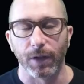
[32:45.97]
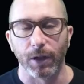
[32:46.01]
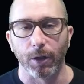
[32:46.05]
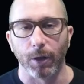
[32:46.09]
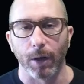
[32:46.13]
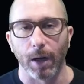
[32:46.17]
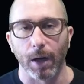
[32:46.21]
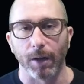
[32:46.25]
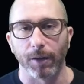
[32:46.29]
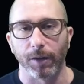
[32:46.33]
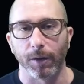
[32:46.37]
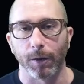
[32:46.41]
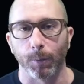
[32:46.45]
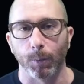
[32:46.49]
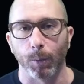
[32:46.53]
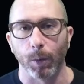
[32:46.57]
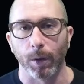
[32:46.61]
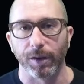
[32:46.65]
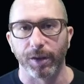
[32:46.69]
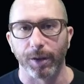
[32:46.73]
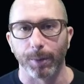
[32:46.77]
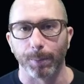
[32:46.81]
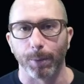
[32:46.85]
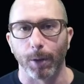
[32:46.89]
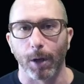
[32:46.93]
out
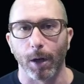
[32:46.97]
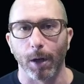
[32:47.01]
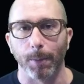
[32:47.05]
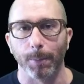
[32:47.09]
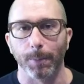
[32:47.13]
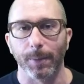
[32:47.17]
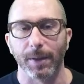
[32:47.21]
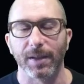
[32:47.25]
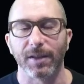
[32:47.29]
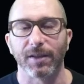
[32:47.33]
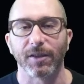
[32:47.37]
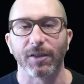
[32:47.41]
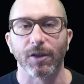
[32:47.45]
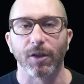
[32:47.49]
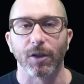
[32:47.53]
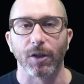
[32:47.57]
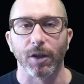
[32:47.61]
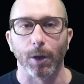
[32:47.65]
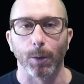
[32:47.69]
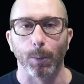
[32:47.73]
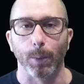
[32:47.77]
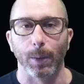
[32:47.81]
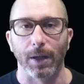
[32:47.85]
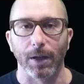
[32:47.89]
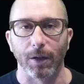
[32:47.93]
what the problem is so
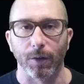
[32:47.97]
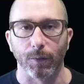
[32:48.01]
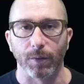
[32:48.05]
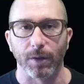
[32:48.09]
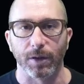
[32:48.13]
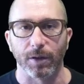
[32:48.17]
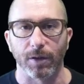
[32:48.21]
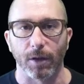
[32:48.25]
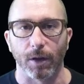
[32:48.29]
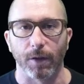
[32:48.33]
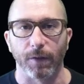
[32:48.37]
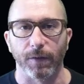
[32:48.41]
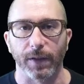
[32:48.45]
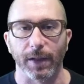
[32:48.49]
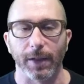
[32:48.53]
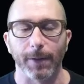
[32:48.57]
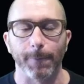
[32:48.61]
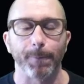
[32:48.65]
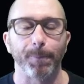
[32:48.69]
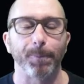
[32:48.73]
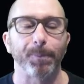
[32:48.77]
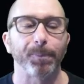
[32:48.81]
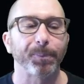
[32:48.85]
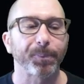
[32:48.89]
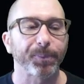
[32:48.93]
that we can resolve it.
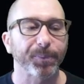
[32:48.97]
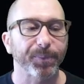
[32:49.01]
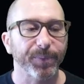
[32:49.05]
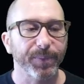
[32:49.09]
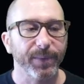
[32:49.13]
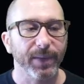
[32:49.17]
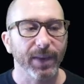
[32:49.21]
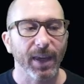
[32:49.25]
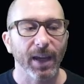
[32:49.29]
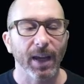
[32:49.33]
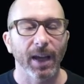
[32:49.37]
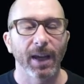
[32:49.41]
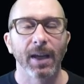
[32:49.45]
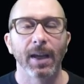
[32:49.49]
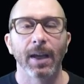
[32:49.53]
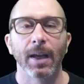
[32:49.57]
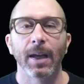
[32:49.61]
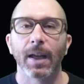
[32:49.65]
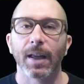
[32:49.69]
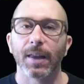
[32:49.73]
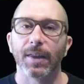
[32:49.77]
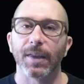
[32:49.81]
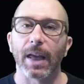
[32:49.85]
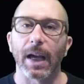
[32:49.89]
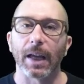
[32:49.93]

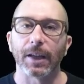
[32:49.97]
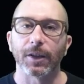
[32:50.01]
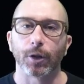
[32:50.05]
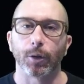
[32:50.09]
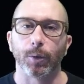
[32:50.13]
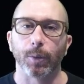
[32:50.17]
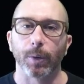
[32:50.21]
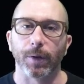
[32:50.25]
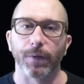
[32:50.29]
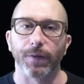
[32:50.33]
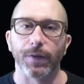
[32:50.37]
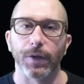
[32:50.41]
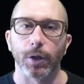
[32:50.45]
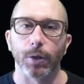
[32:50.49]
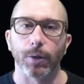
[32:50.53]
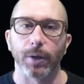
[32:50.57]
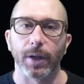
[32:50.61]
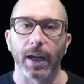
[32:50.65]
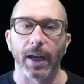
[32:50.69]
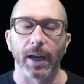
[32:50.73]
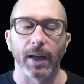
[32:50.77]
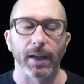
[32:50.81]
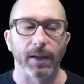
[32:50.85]
That's a review gate.